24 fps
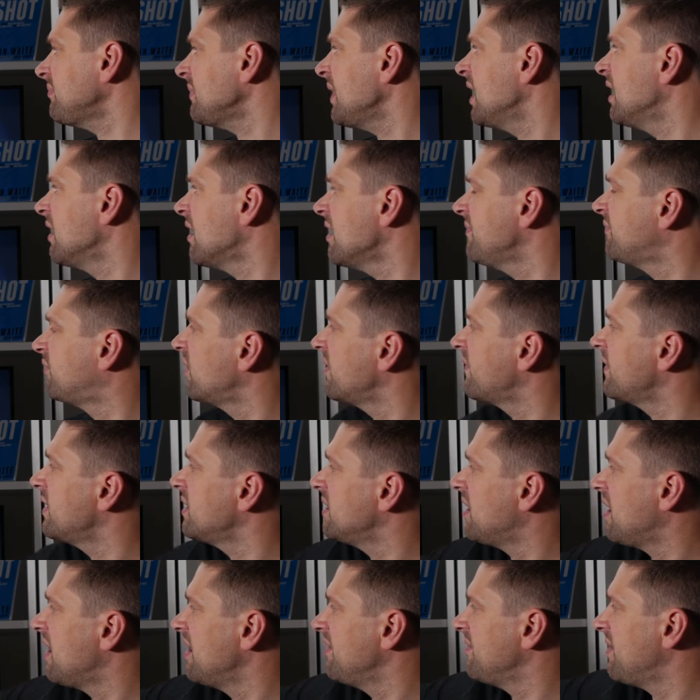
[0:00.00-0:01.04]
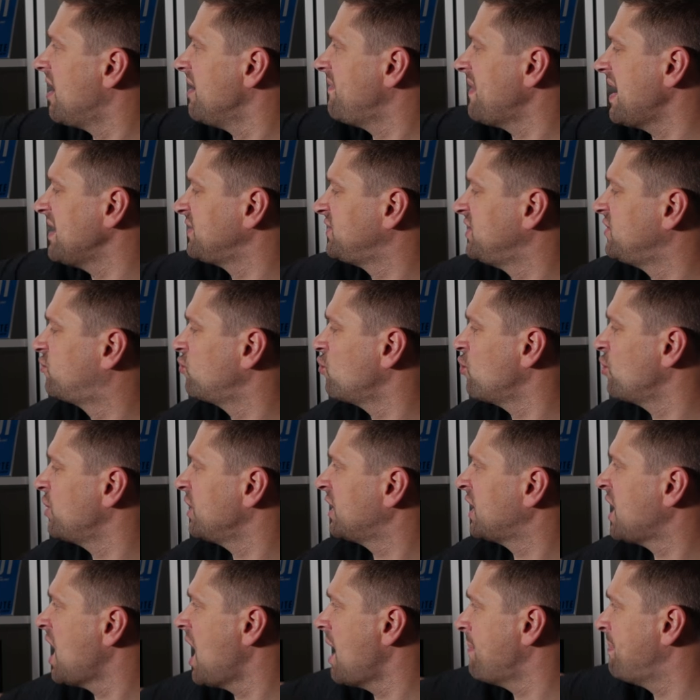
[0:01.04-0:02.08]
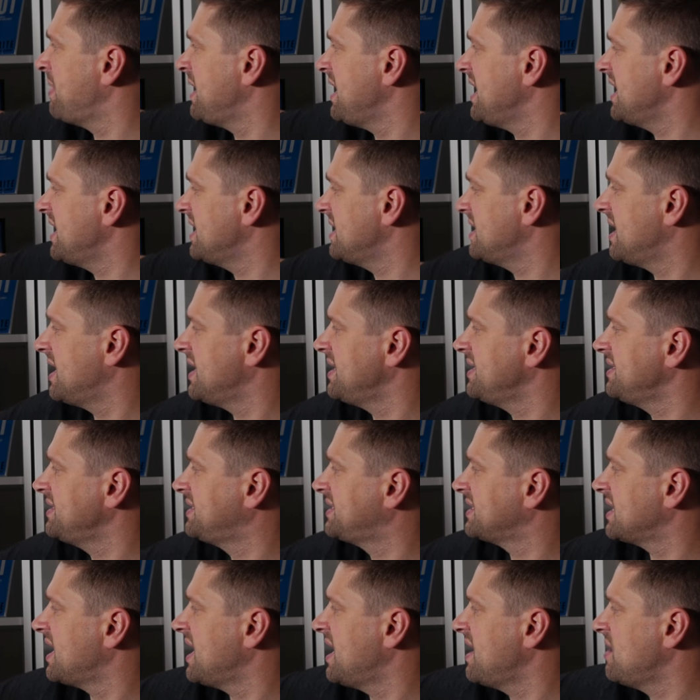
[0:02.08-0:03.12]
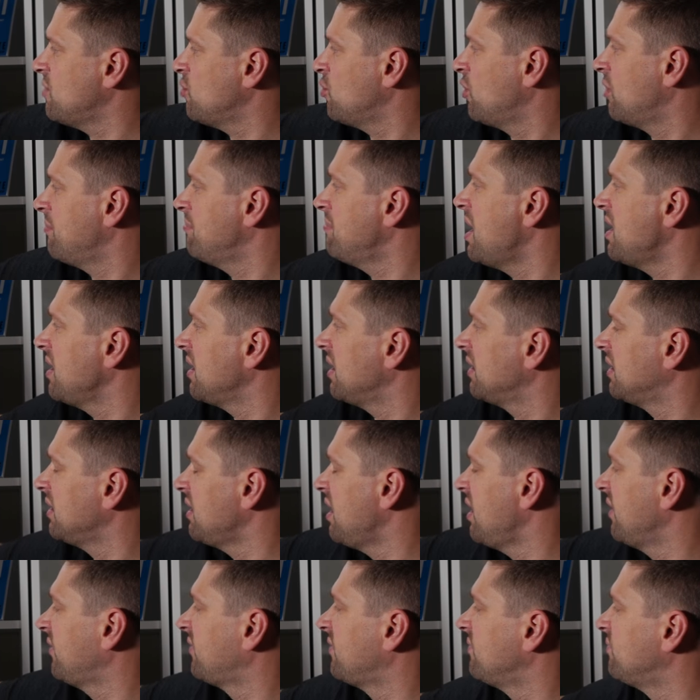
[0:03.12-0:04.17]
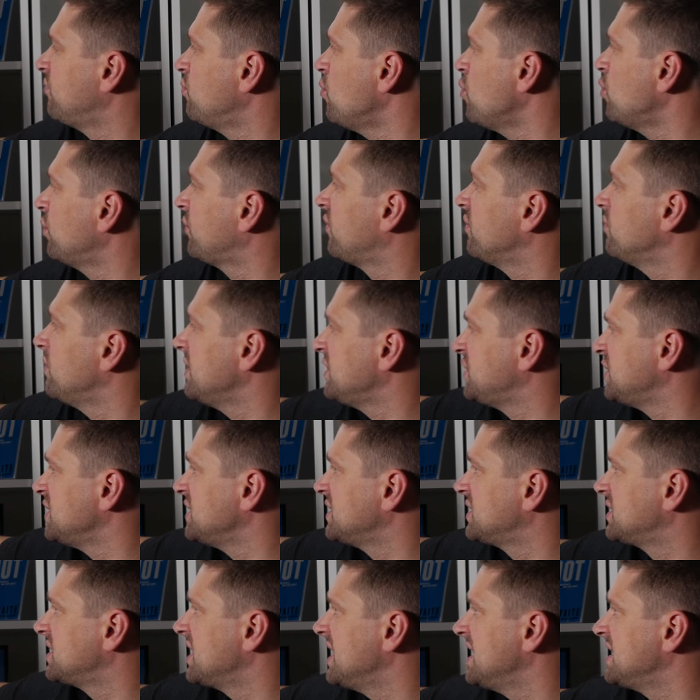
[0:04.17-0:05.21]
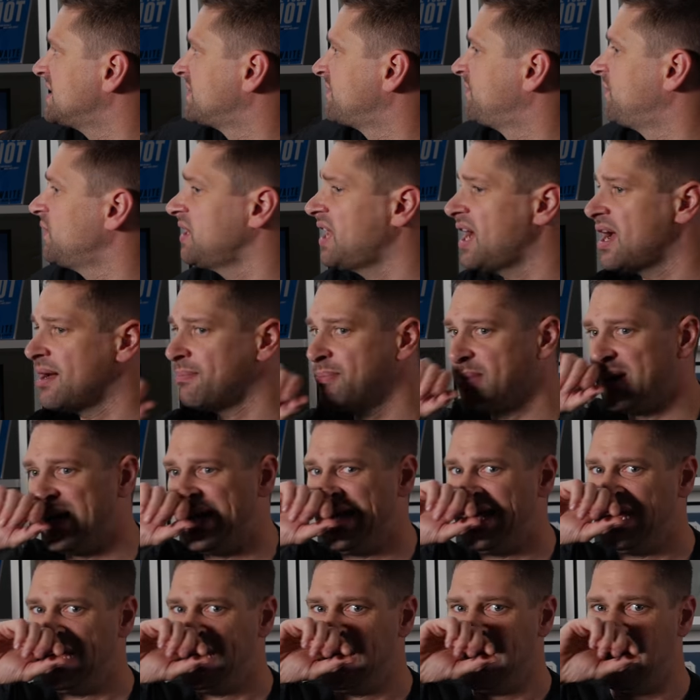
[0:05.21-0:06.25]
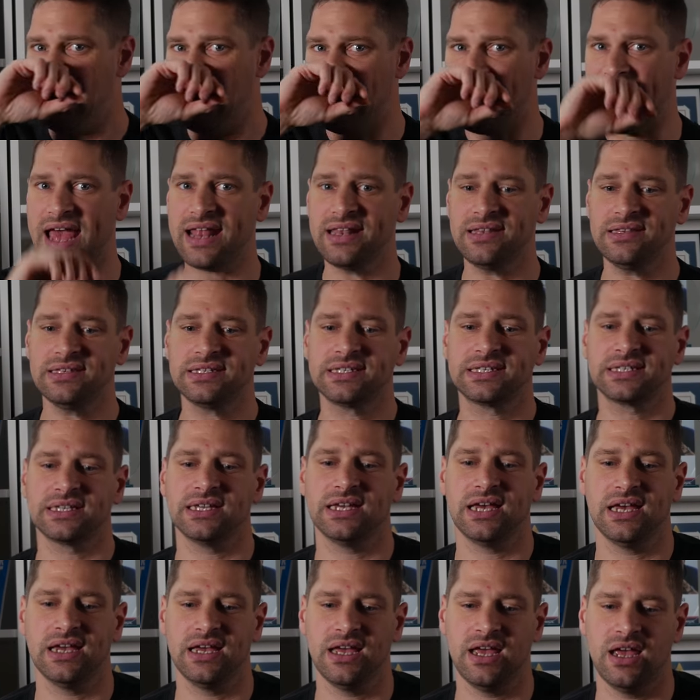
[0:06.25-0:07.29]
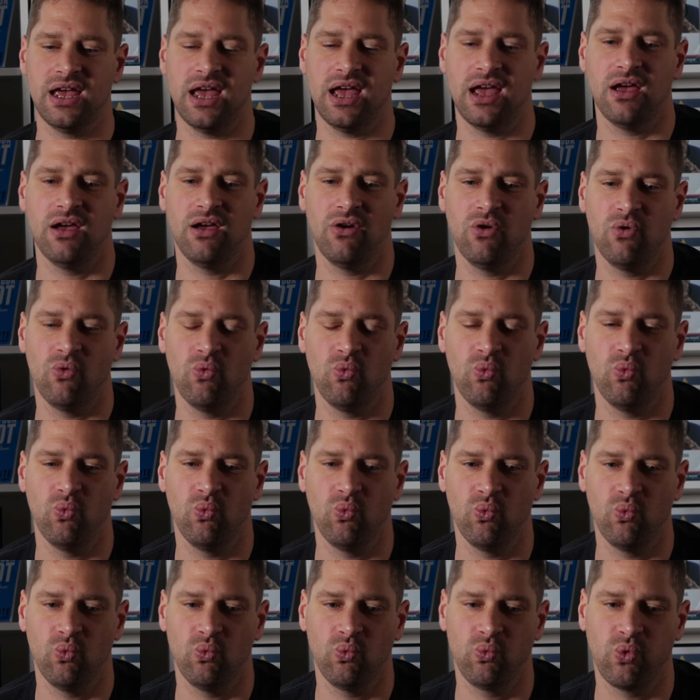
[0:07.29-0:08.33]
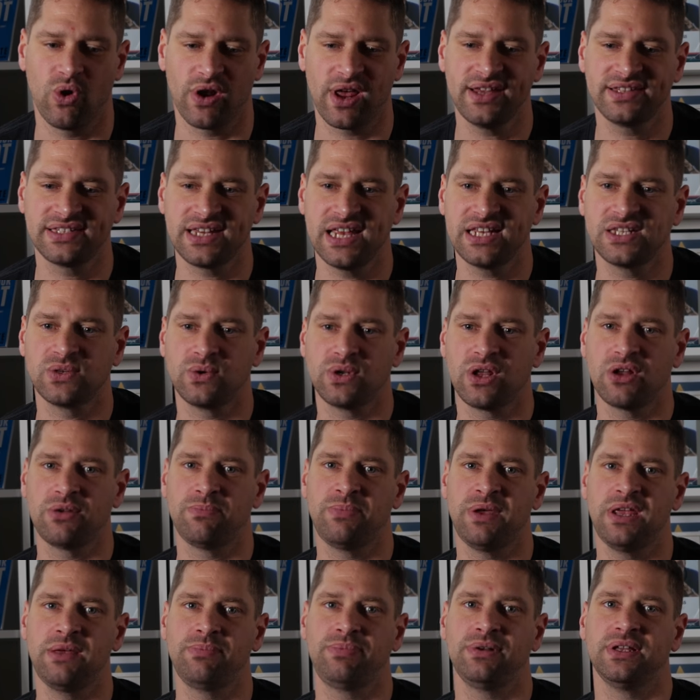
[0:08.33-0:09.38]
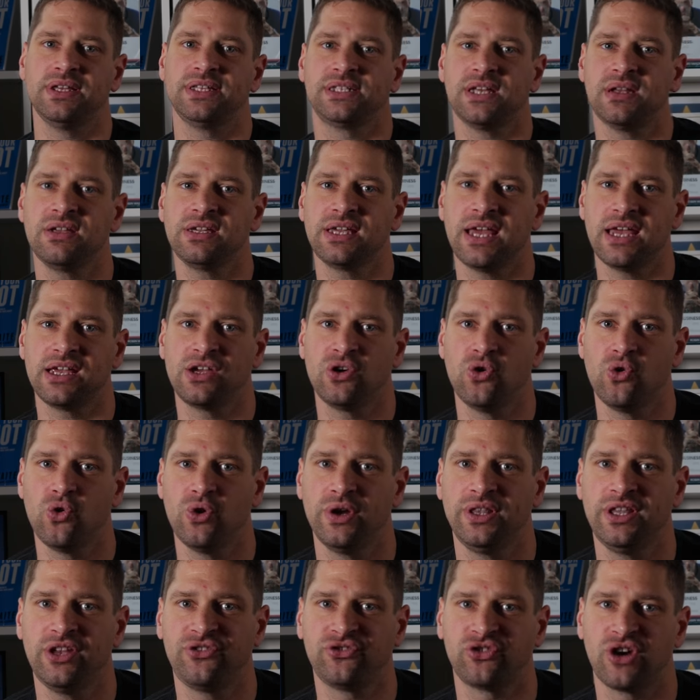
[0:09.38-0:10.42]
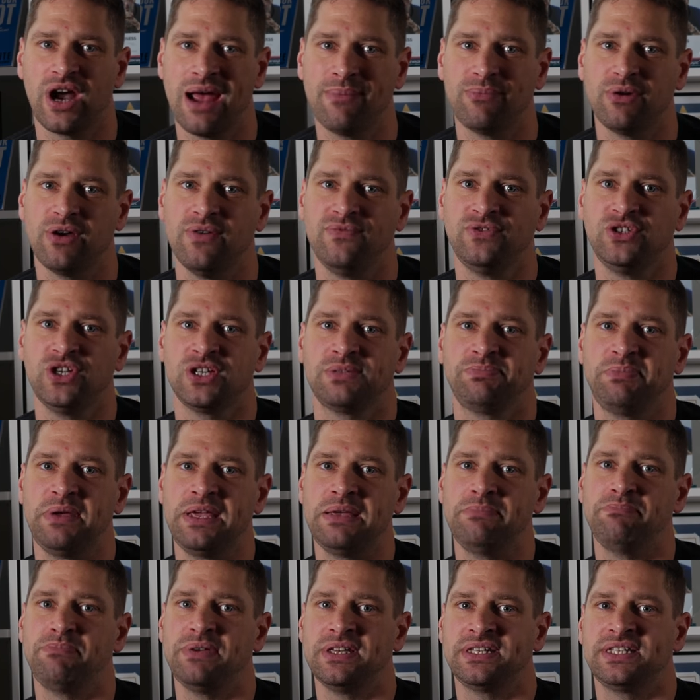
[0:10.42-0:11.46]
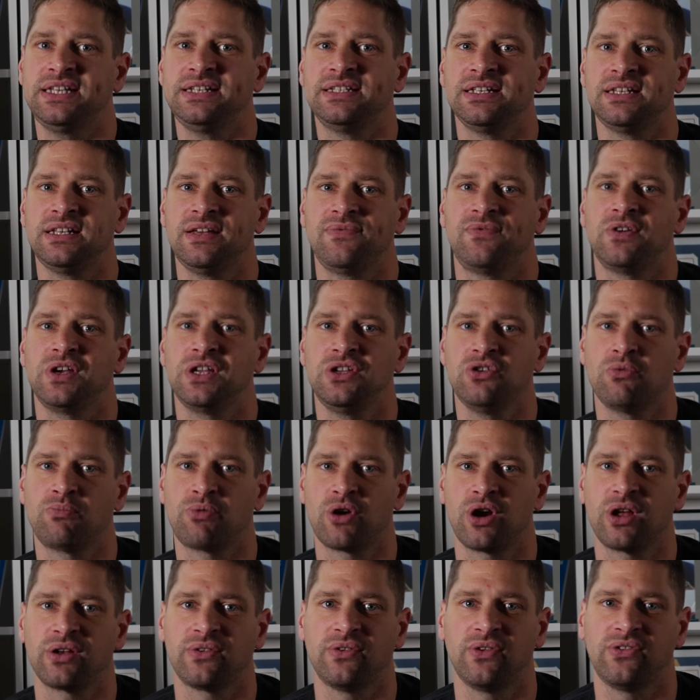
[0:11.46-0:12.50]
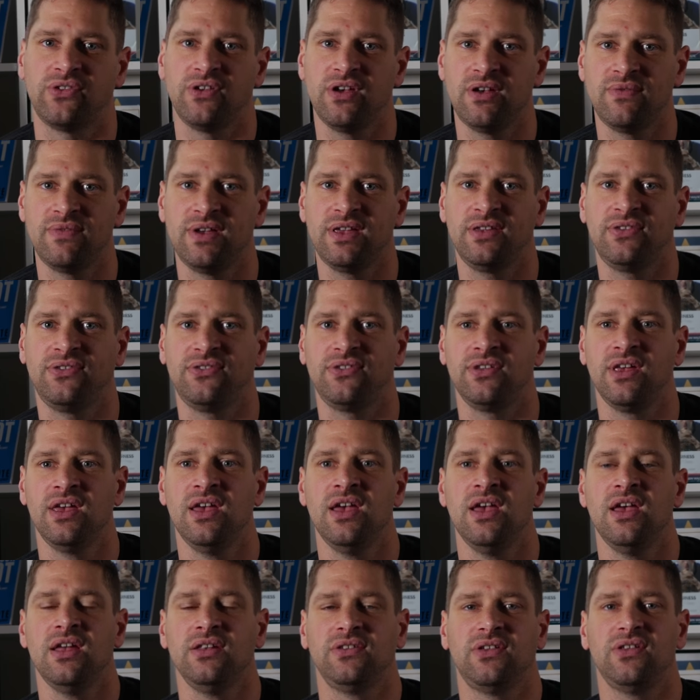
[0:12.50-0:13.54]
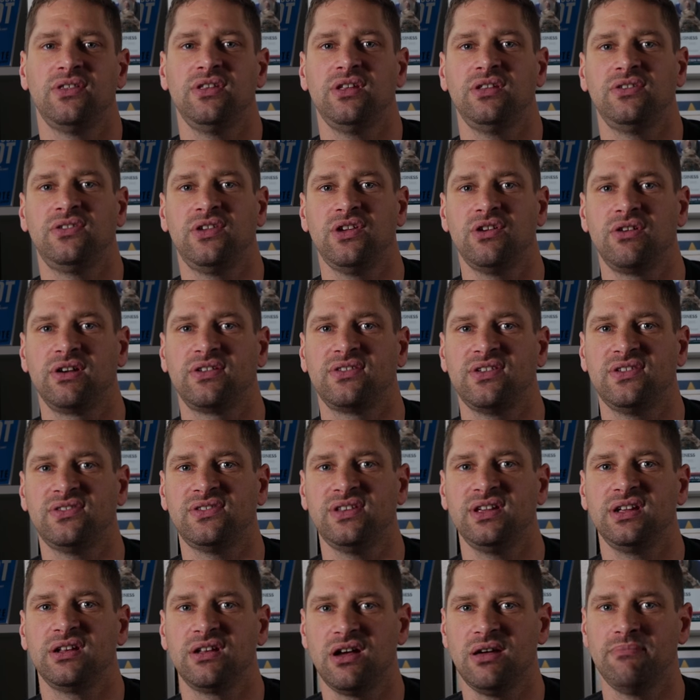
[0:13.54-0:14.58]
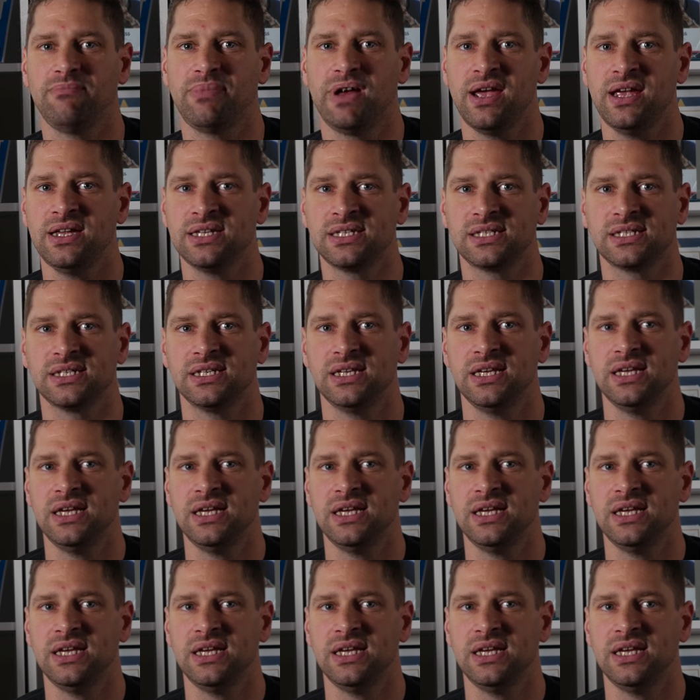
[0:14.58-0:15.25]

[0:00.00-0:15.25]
And I've actually drawn a cup here, and or a mug, a glass of water, which is full up. And what I say to a lot of people is, don't get caught in the trap of just being busy delivering your product or service to your existing client base.